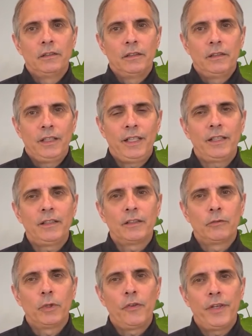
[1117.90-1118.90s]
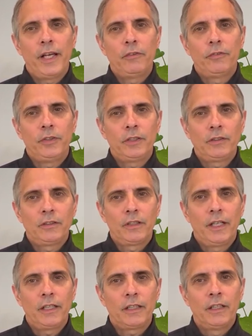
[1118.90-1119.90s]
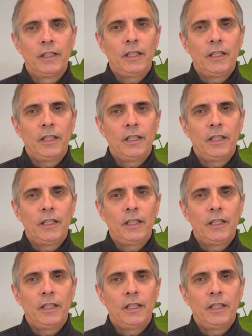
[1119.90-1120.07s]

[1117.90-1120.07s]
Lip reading: hint of what that feels like